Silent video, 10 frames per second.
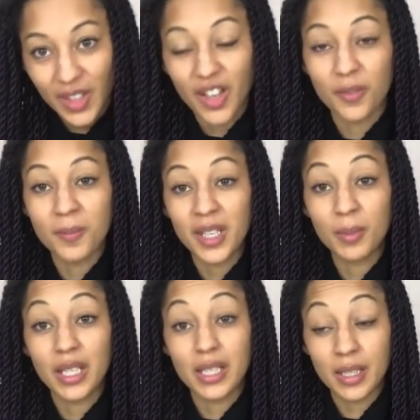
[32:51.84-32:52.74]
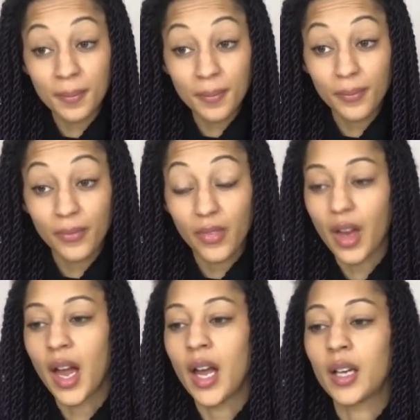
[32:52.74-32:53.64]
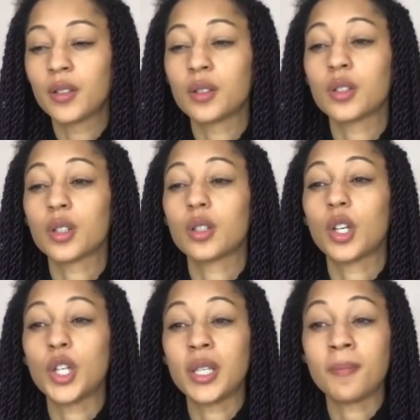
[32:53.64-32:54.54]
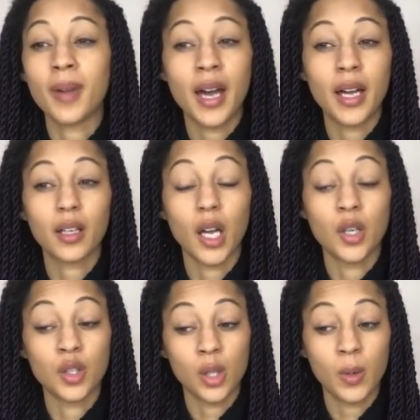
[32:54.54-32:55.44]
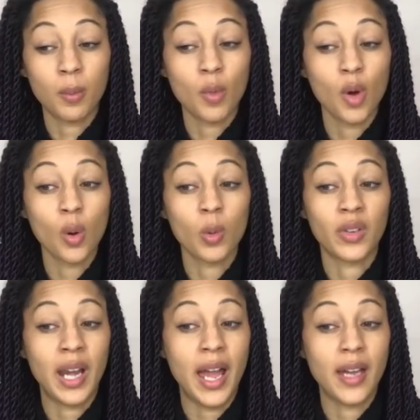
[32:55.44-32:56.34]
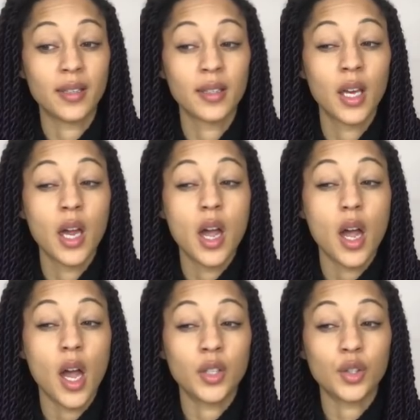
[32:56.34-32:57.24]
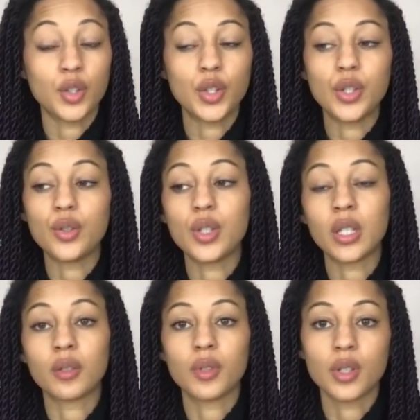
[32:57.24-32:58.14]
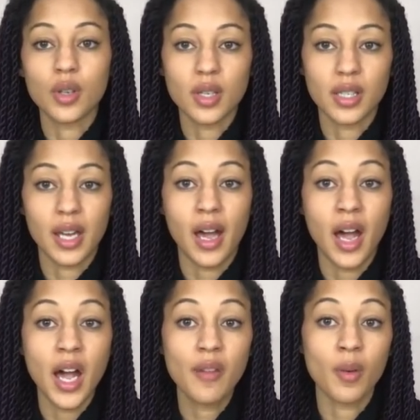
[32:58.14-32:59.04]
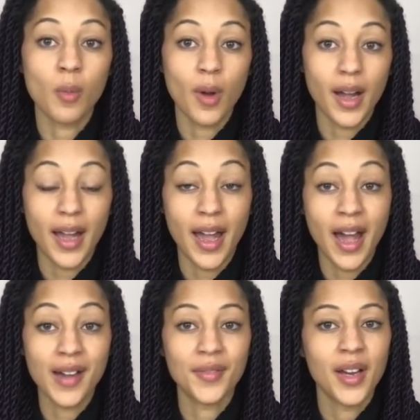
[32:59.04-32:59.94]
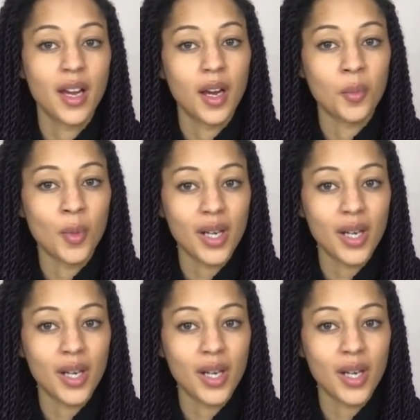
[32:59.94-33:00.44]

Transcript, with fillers: of minimalism and cutting back and doing more with less and just using the resources I have and what I have. And